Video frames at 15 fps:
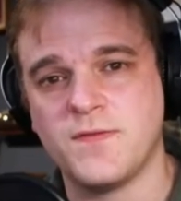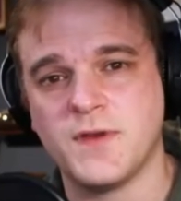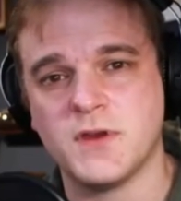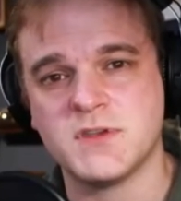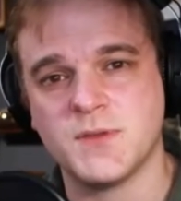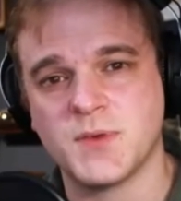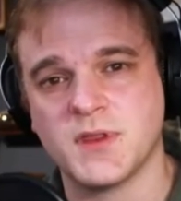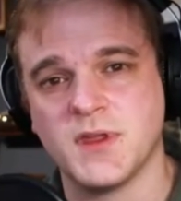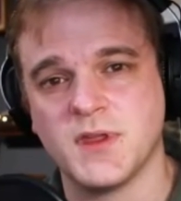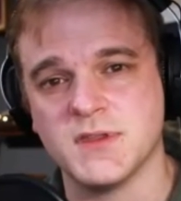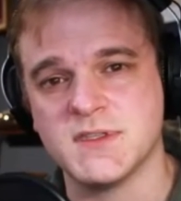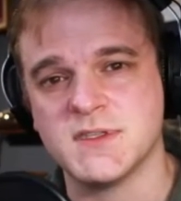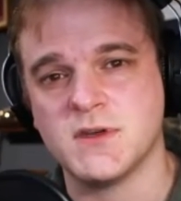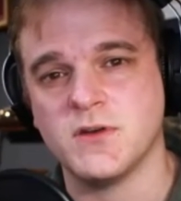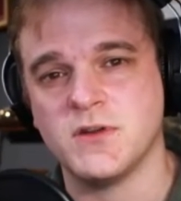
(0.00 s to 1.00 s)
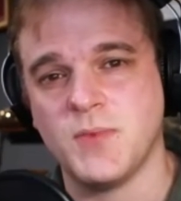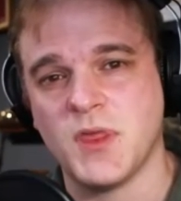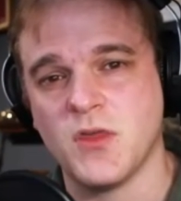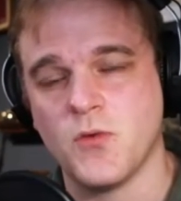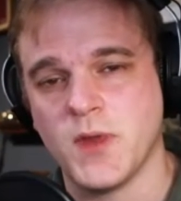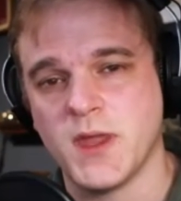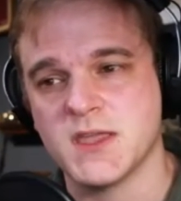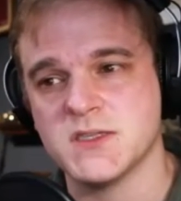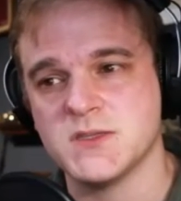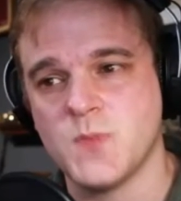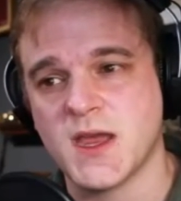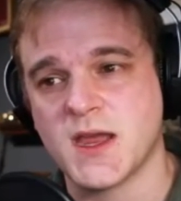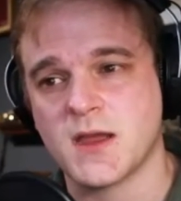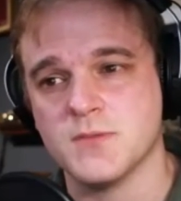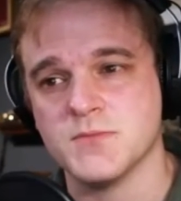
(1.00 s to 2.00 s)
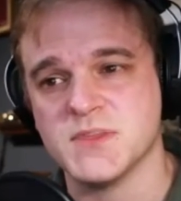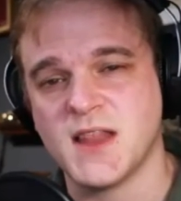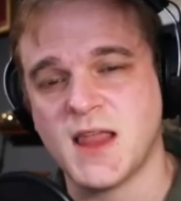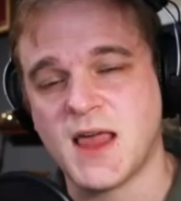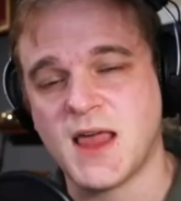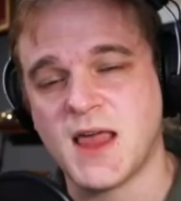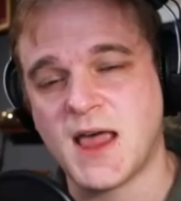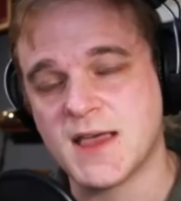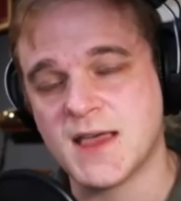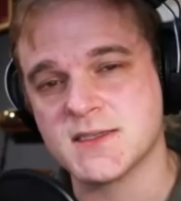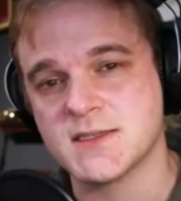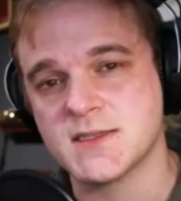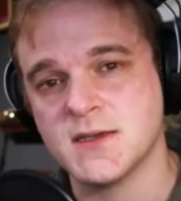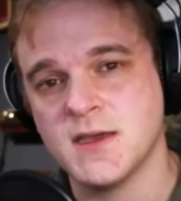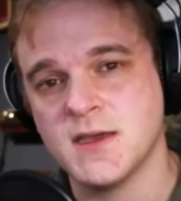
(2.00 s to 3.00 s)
typically considered to be the weakest mech, comes last.